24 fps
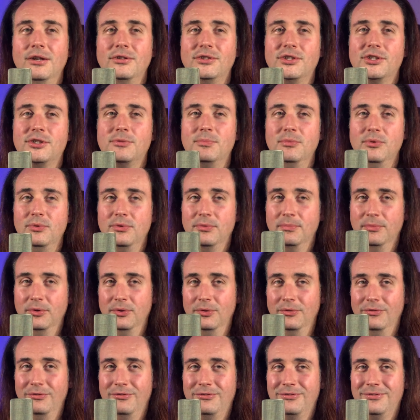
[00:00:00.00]
a smooth
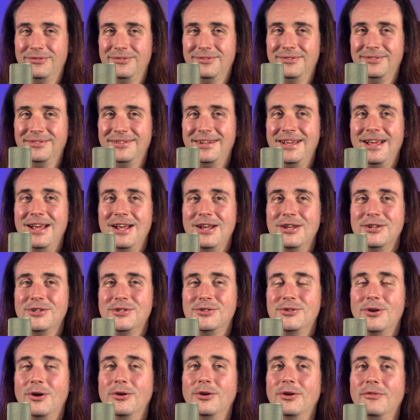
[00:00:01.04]
move.
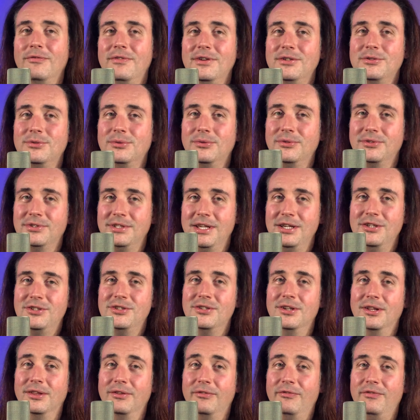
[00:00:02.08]
Start our visualization
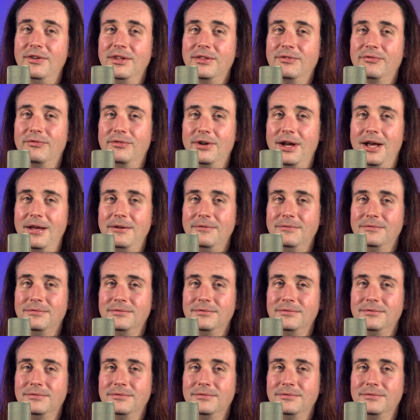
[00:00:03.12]
on the 5th fret.